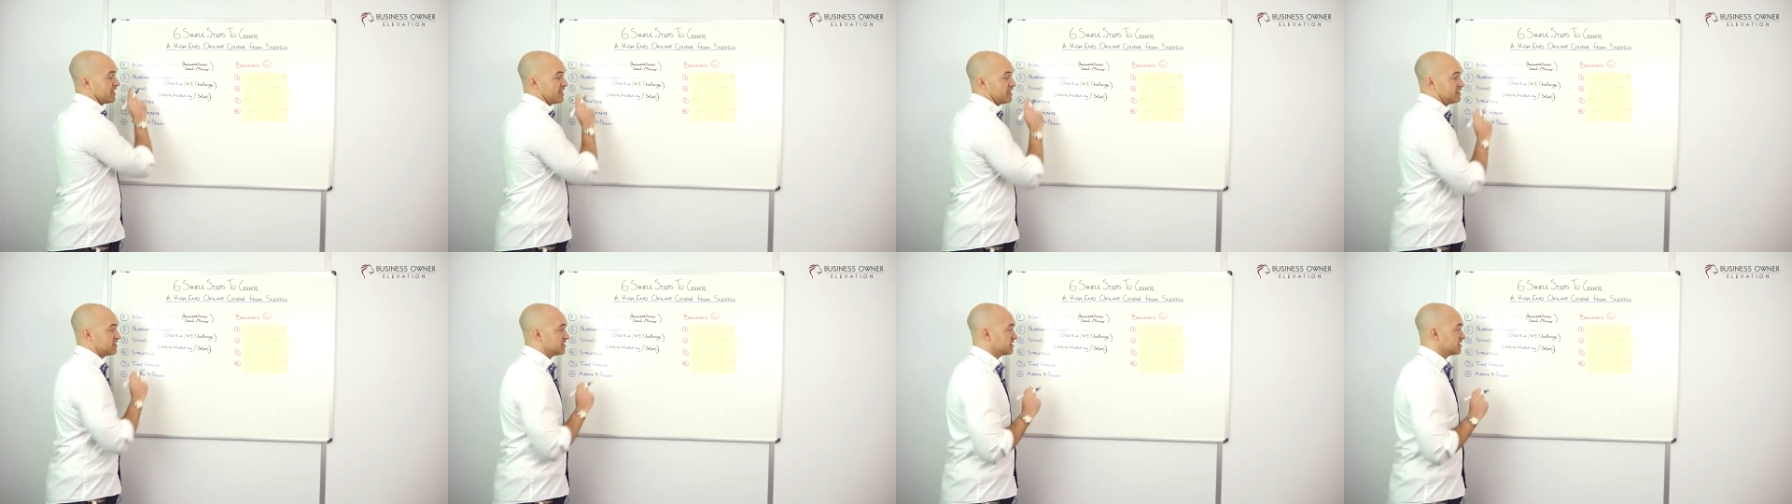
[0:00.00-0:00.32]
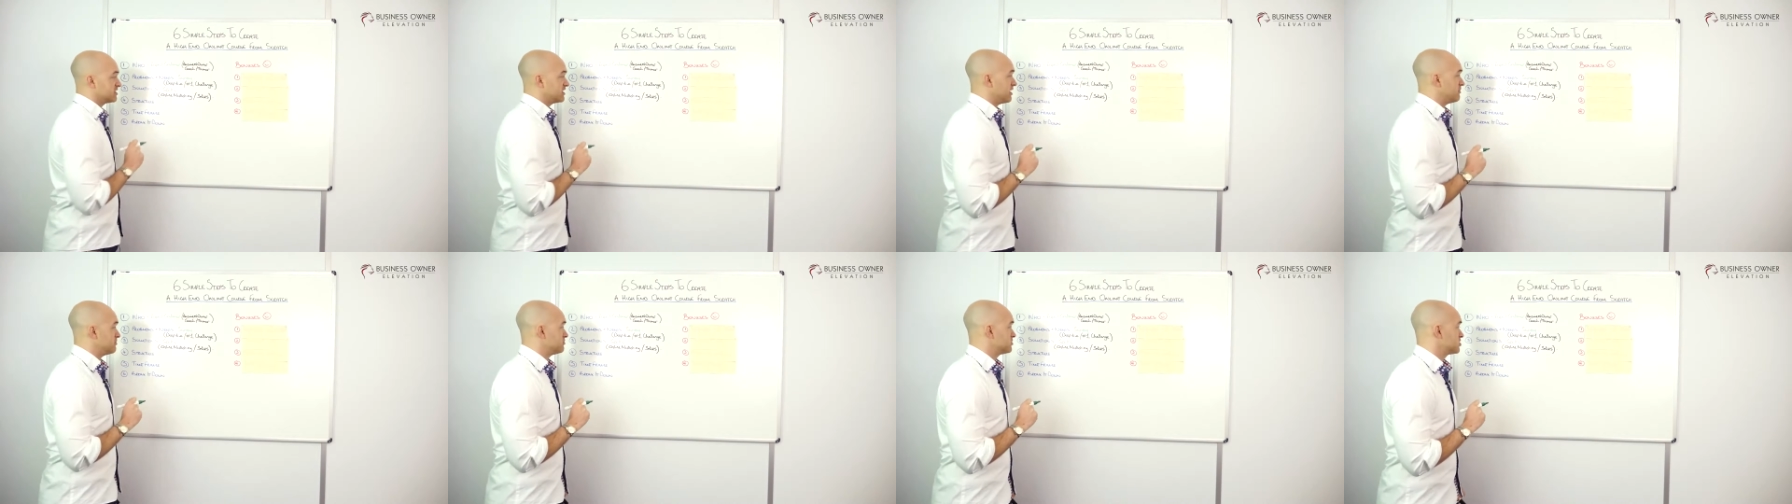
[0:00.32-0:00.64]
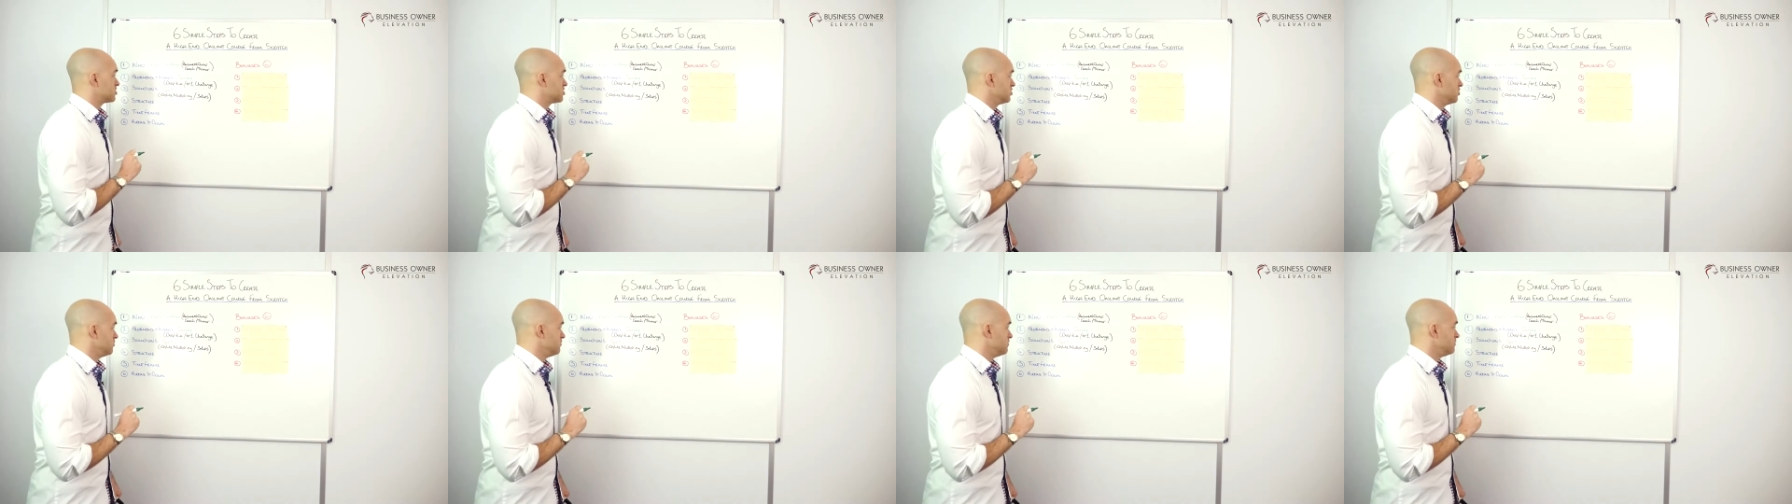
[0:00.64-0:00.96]
in step
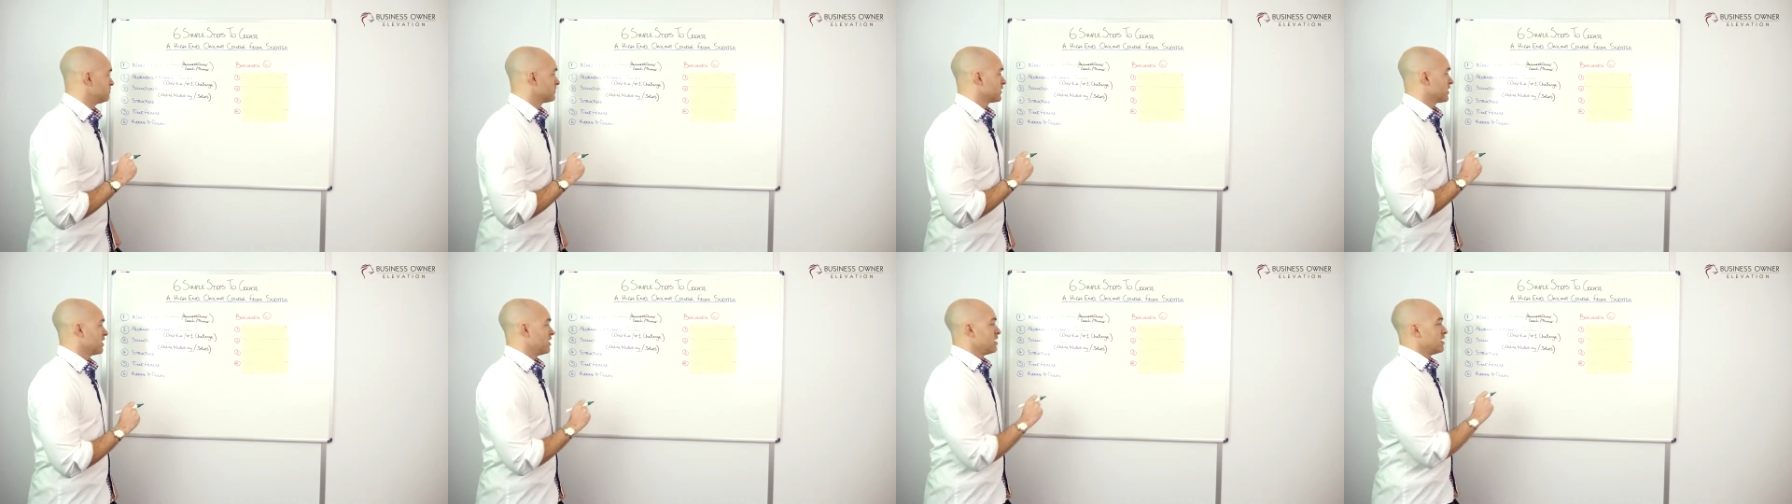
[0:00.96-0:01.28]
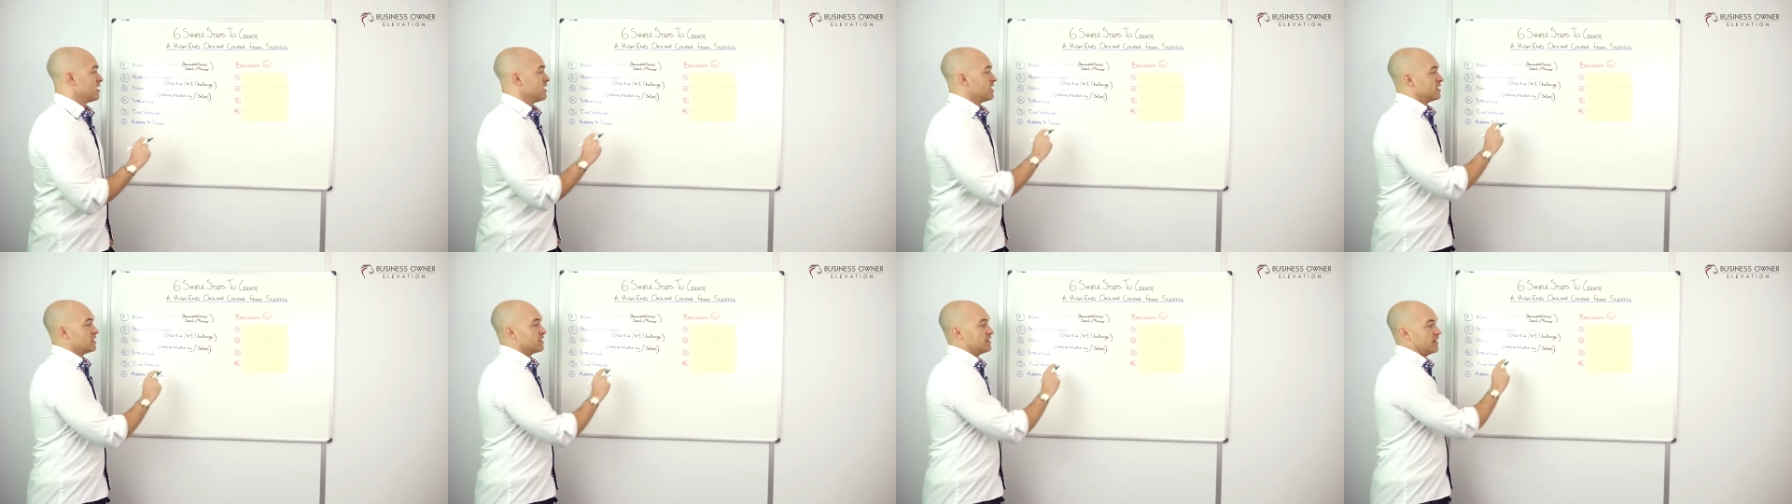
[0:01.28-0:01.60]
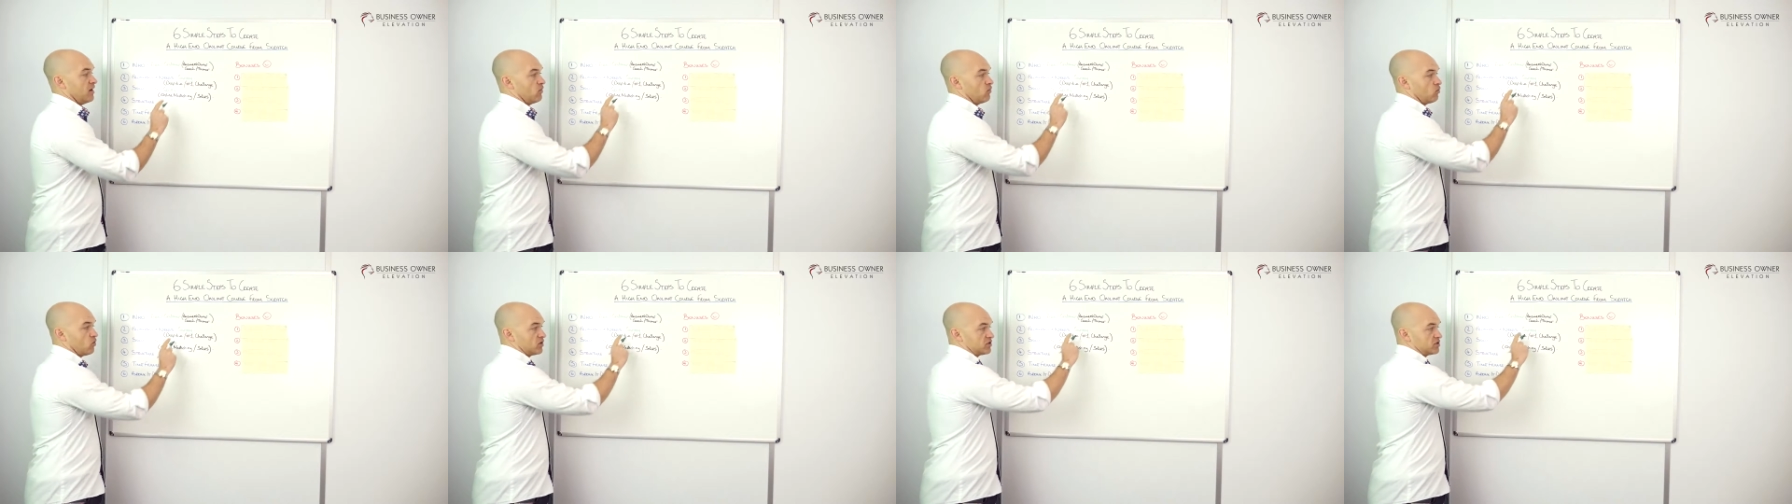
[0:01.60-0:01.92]
2.
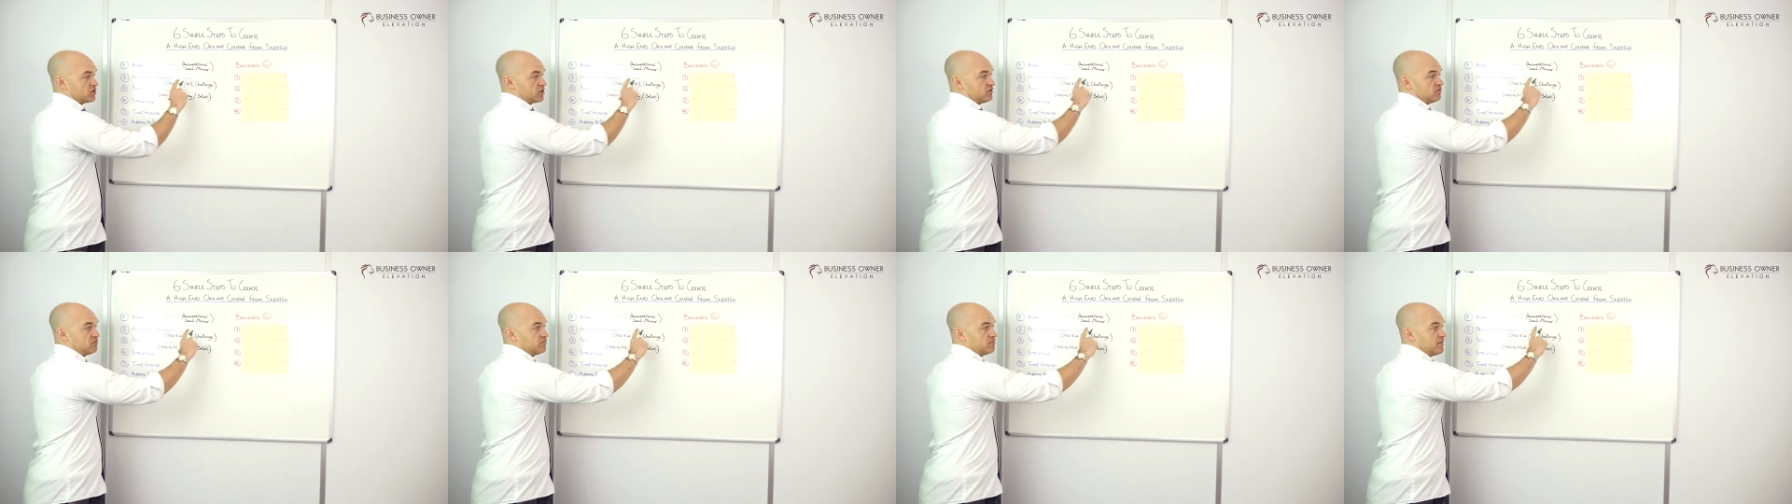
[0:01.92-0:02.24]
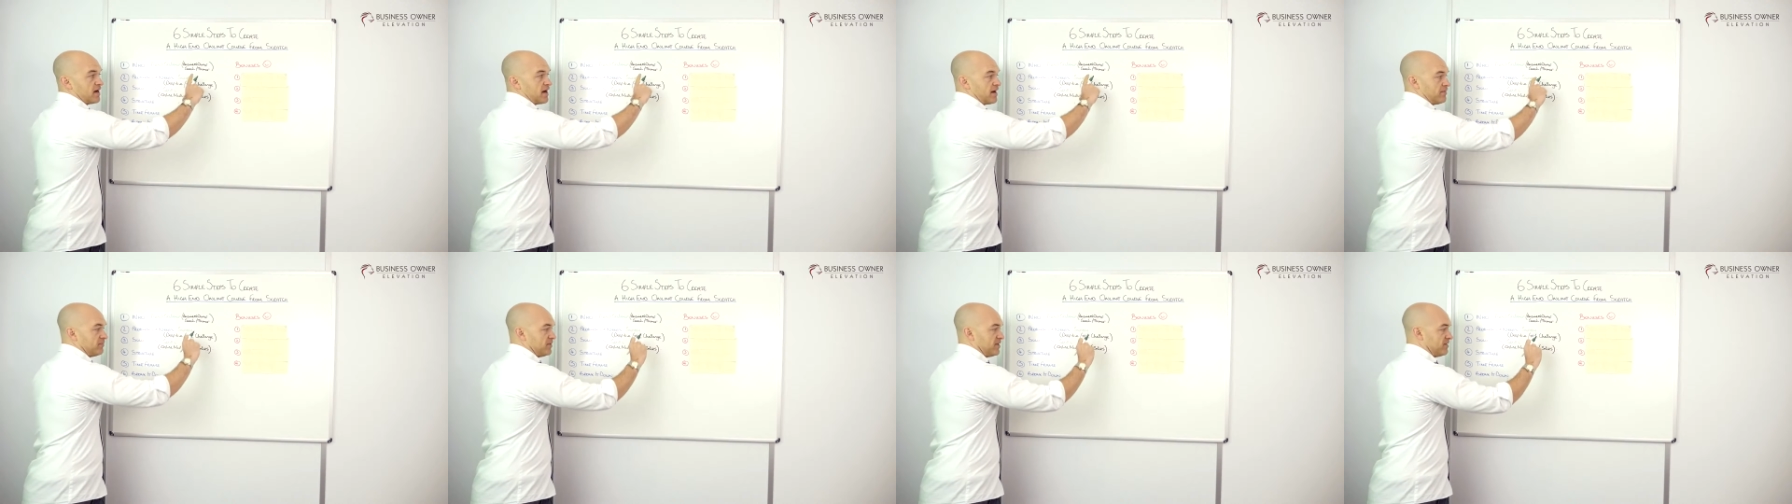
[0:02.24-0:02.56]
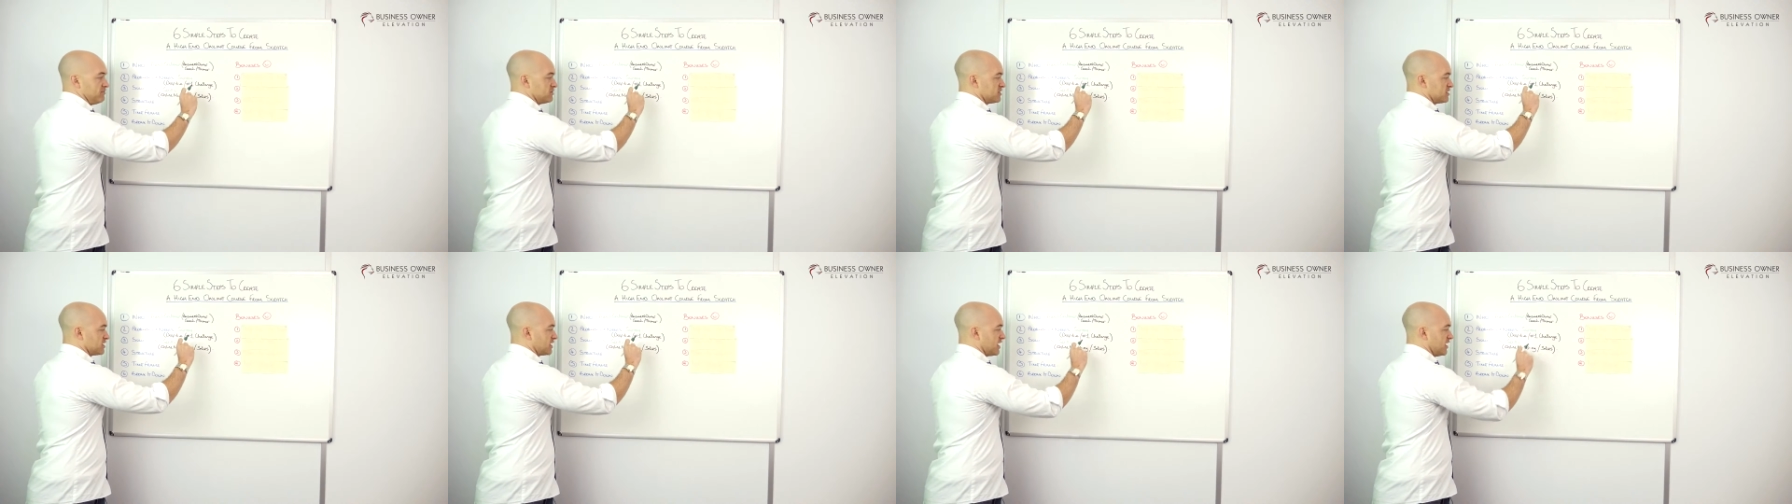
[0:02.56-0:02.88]
Now, once you've mapped
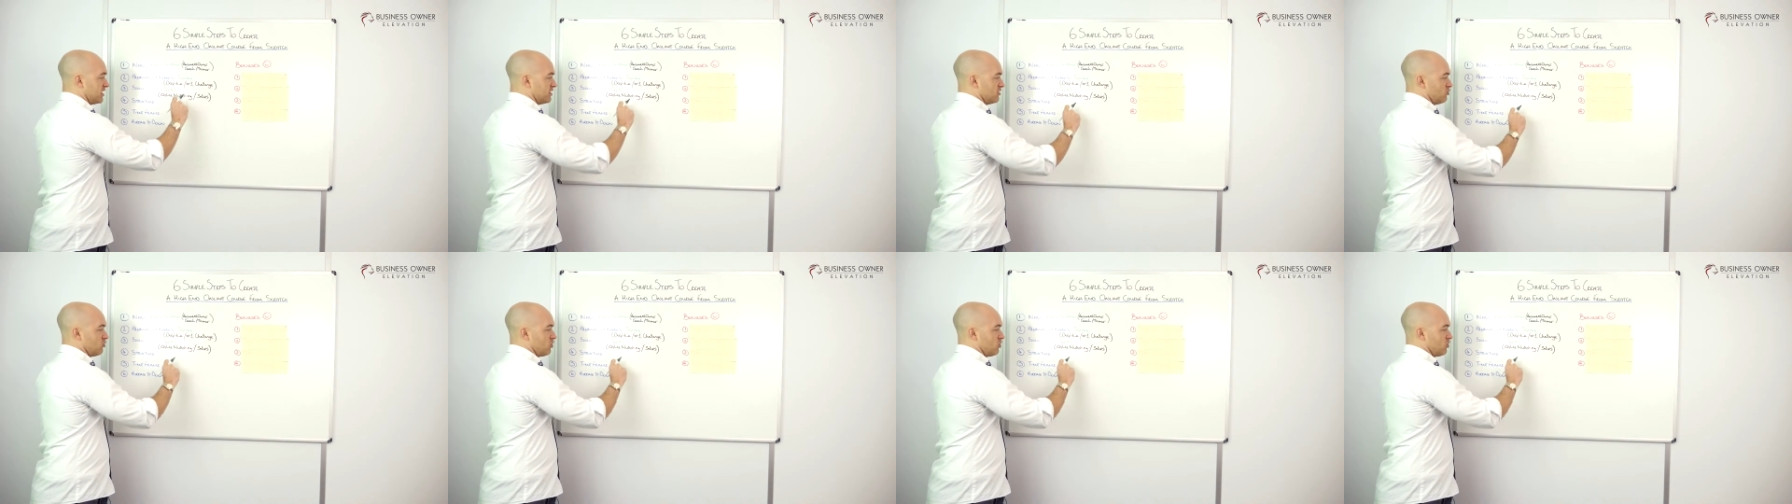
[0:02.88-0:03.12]
them together,